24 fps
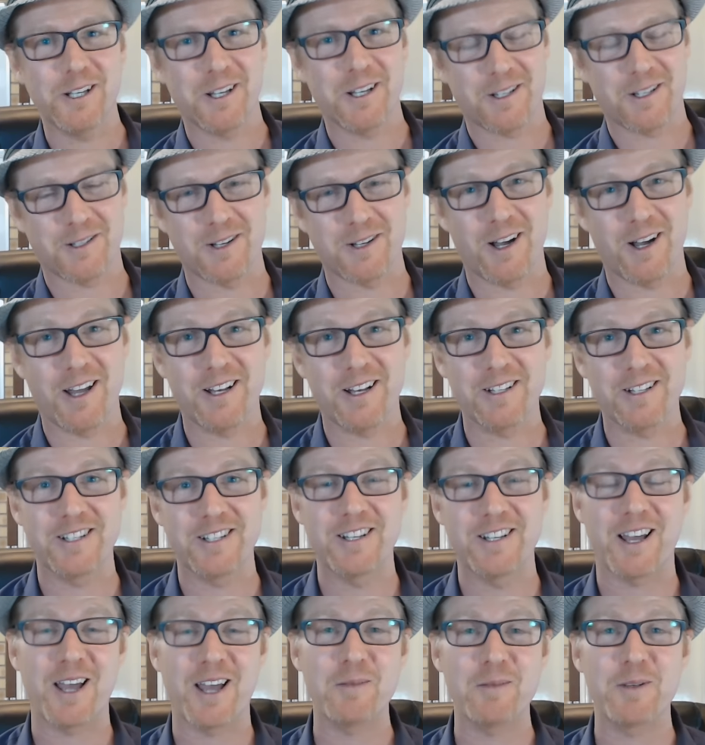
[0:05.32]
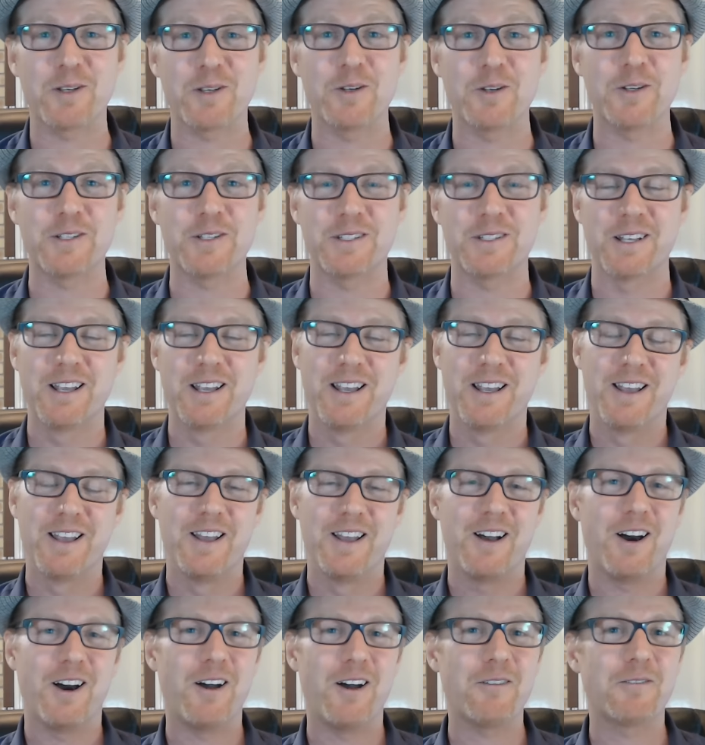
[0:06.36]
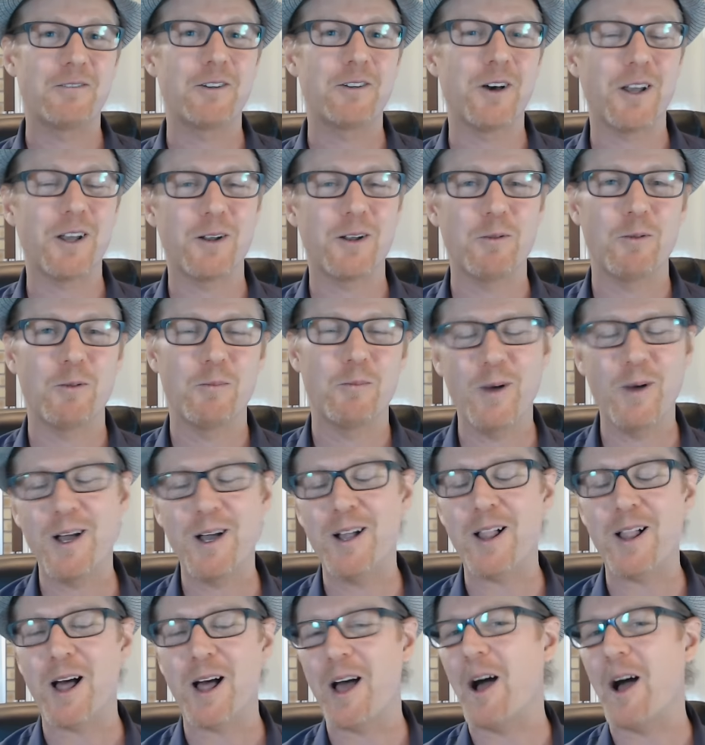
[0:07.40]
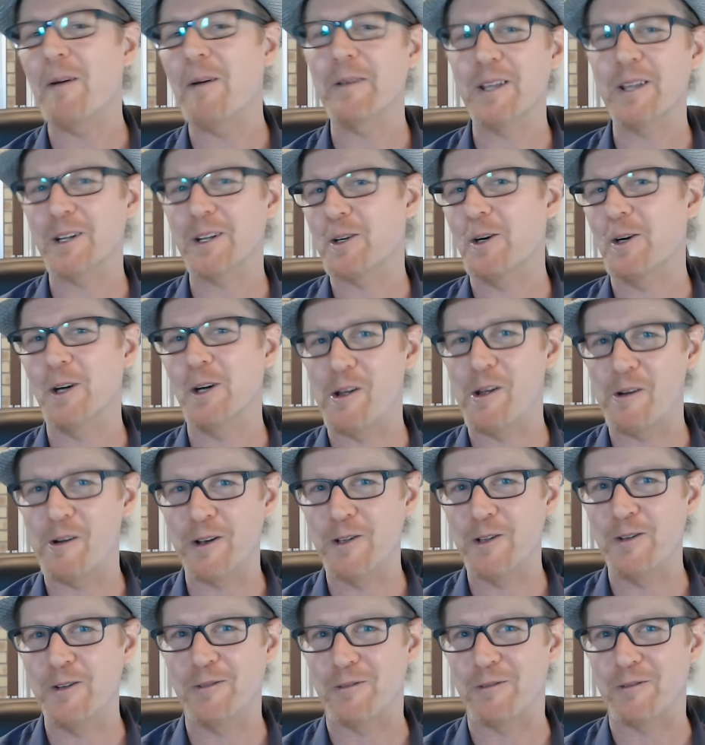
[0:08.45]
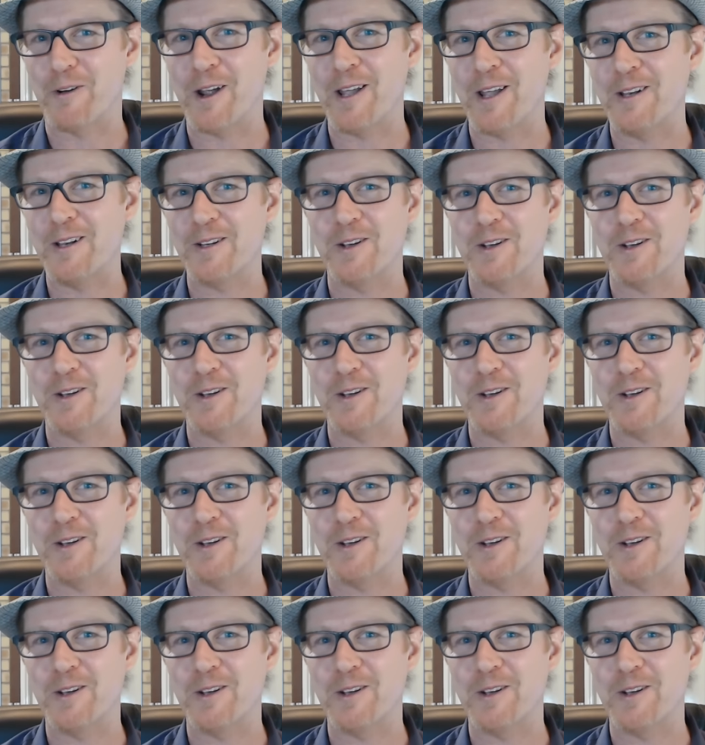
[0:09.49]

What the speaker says: excited today because I've got, well, I'm going to call her a new friend.